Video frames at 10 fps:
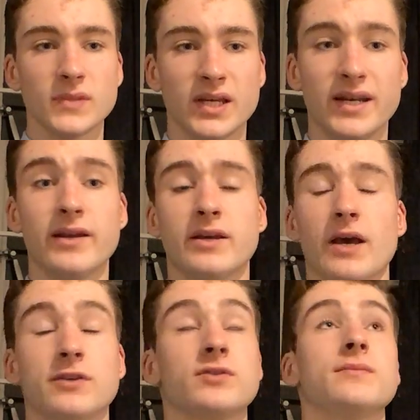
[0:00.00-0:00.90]
In any
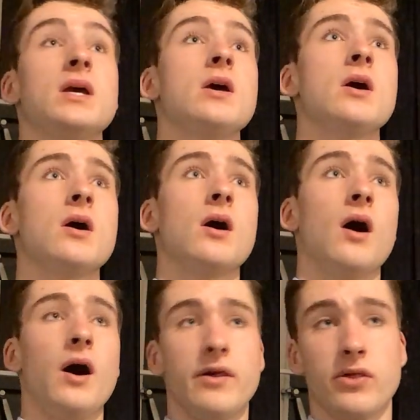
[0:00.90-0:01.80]
case,
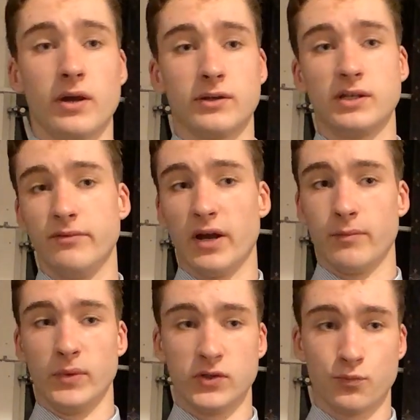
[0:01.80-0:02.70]
I think Sea
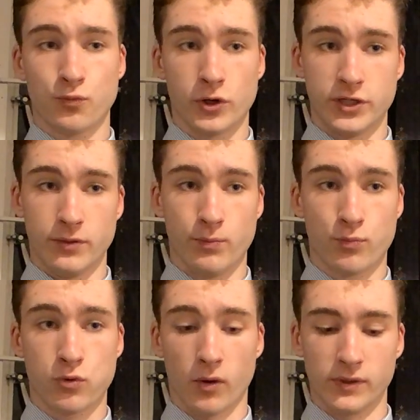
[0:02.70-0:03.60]
Venom is pretty
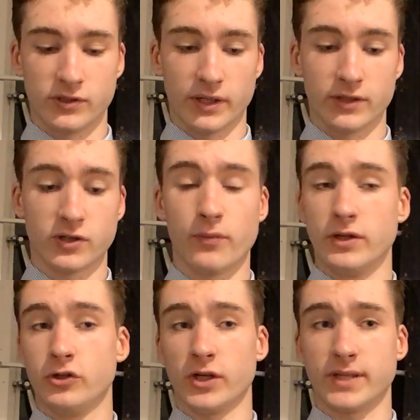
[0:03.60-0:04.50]
promising. It's only
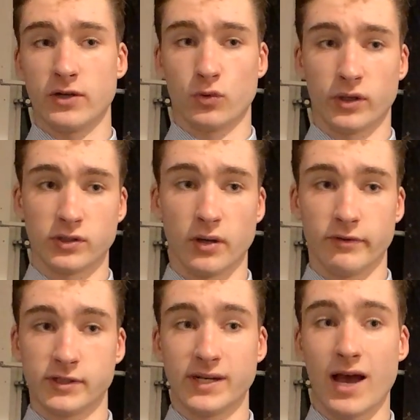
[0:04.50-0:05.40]
just entering
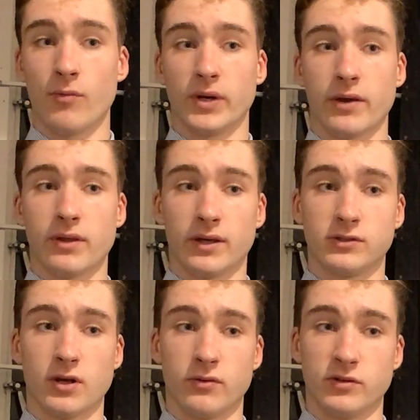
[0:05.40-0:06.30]
service now, but I think it's
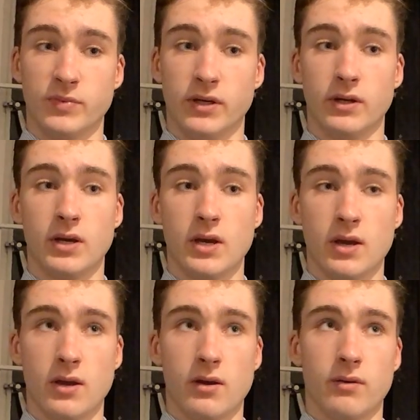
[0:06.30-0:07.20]
going to be,
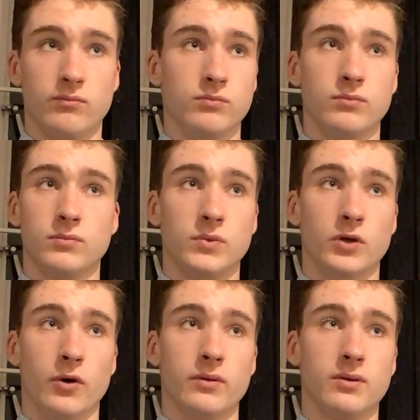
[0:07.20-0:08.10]
you
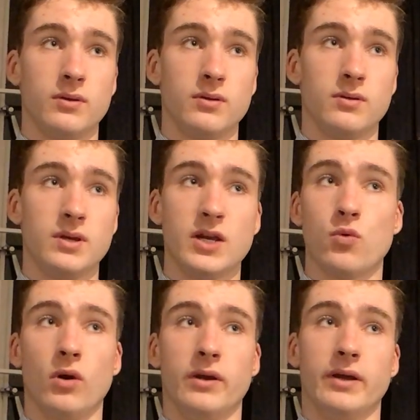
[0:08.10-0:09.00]
know,
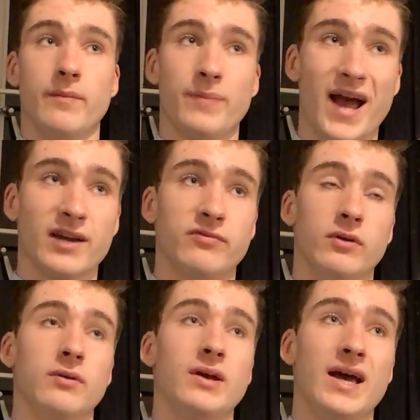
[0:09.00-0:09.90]
equally
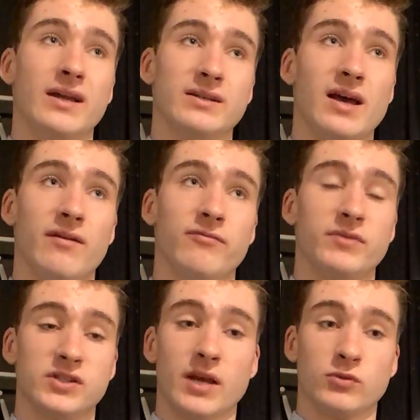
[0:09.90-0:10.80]
impactful and have
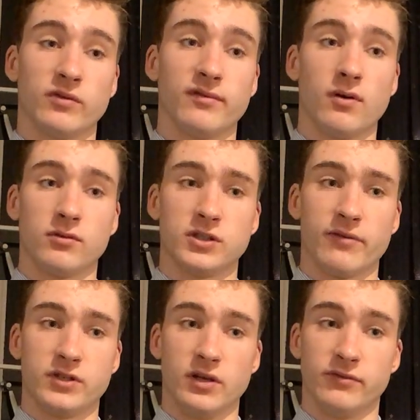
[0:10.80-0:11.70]
the same sort of
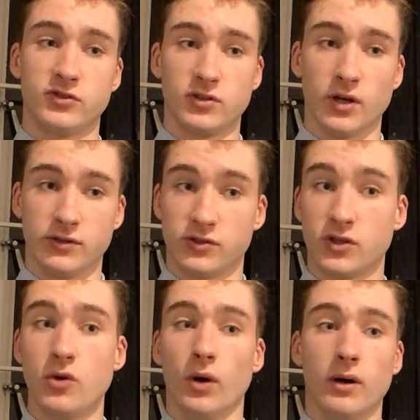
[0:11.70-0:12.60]
longevity as
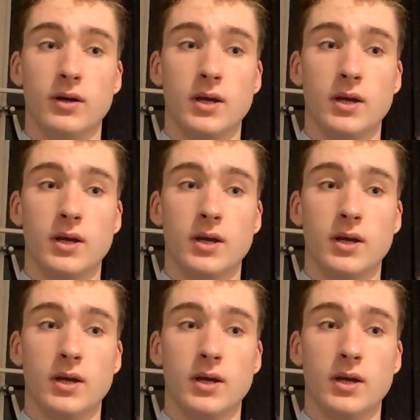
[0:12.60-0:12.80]
Skua.